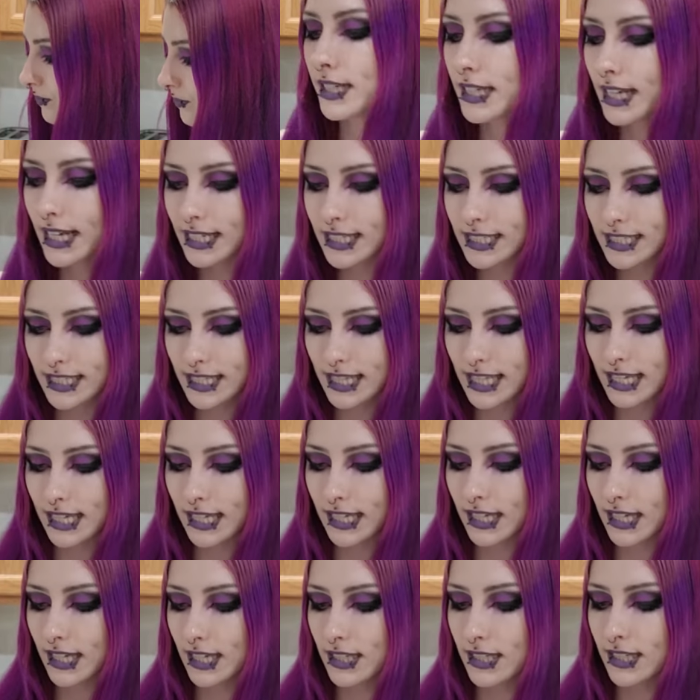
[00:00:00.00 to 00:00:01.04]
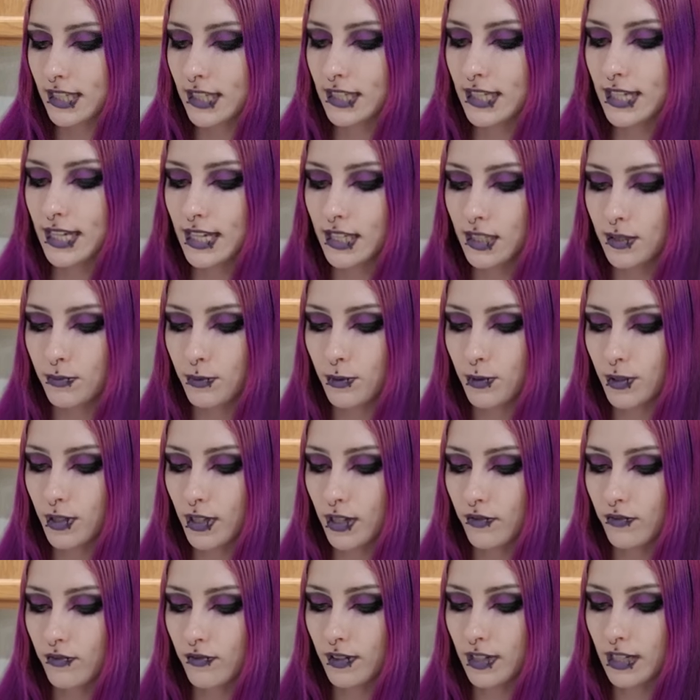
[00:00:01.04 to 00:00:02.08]
Okay, next thing is a teaspoon
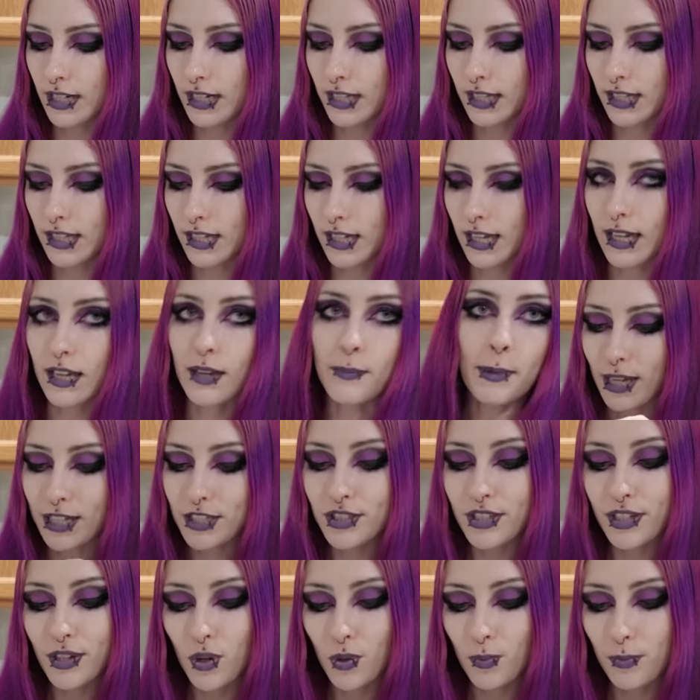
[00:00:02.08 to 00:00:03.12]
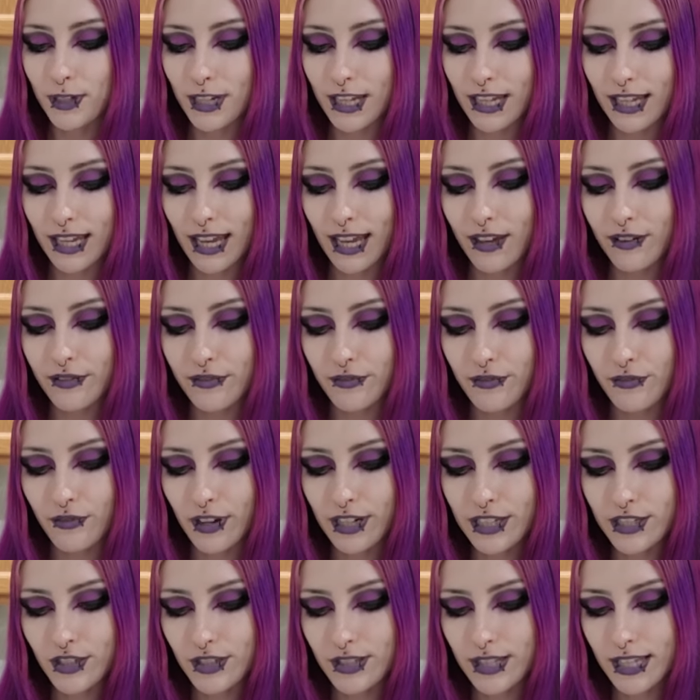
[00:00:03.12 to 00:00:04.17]
of vanilla. I am actually opening a
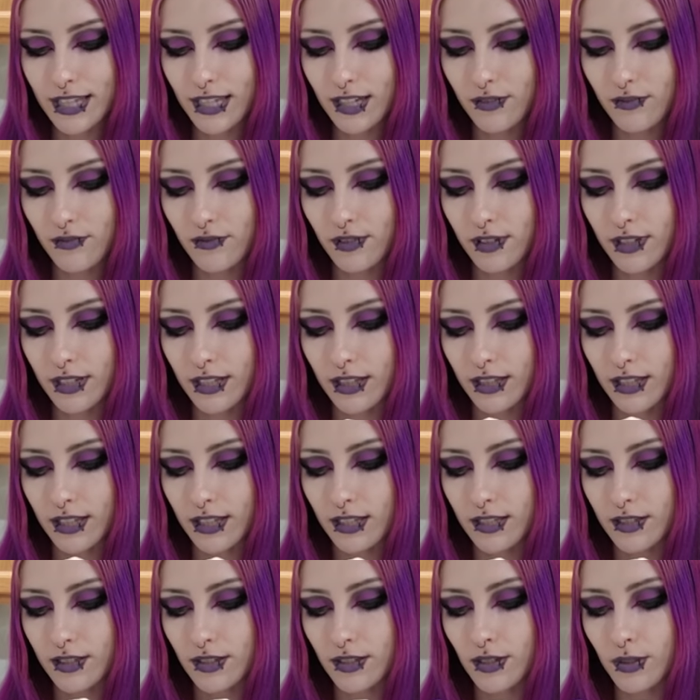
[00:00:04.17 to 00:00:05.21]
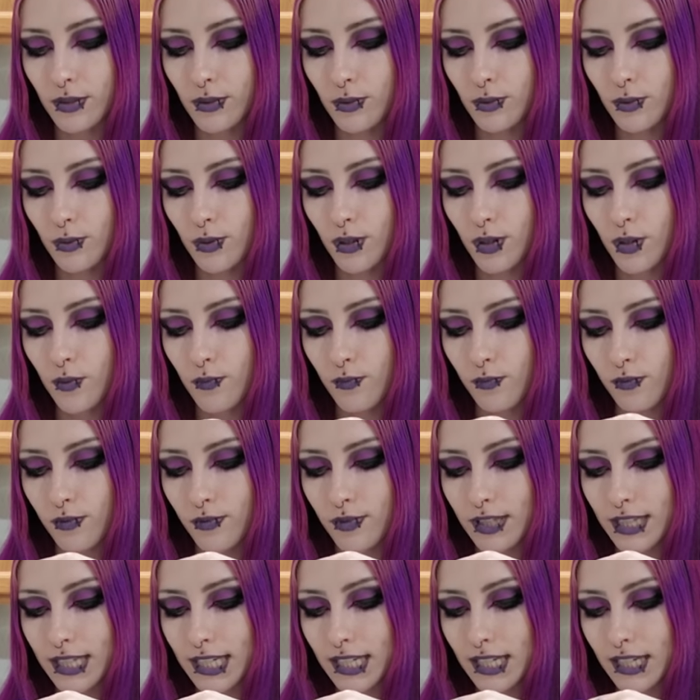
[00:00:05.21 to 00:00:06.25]
fresh thing of vanilla, so
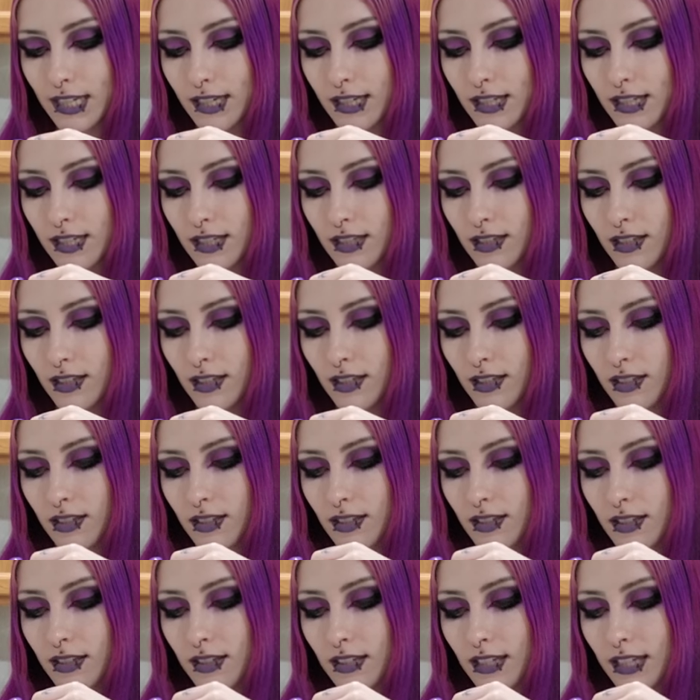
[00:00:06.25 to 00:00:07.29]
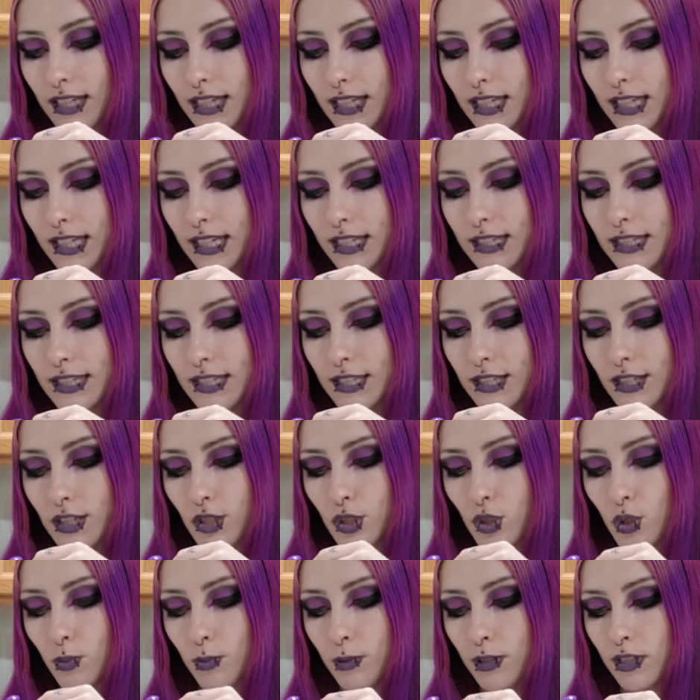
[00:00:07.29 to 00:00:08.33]
hopefully I can get this
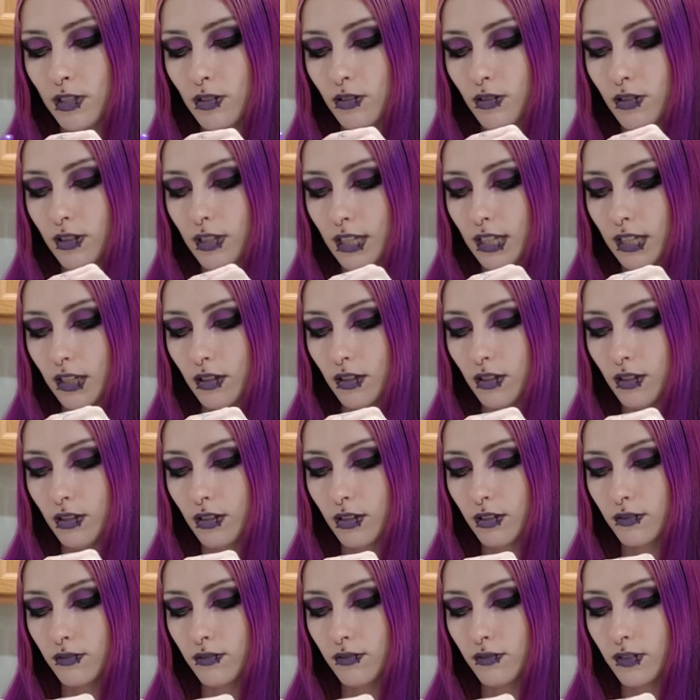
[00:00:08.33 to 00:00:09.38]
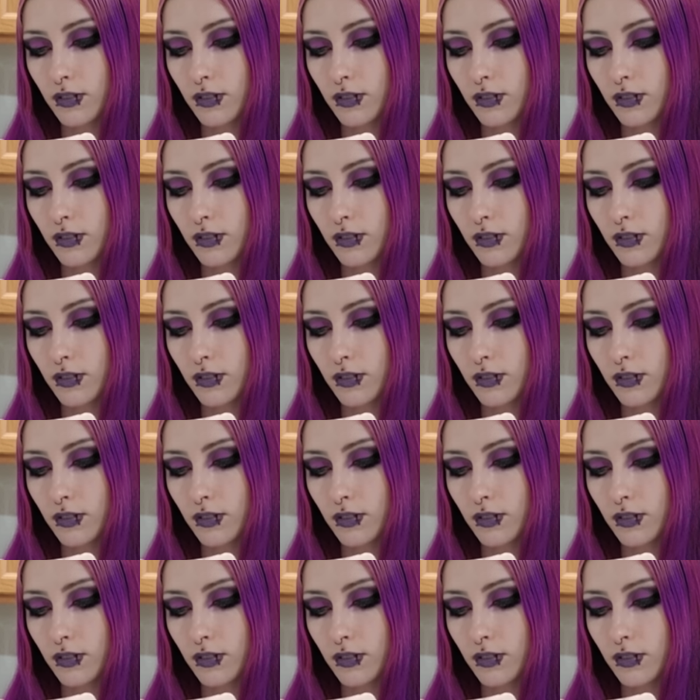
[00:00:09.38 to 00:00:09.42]
stupid little thing off.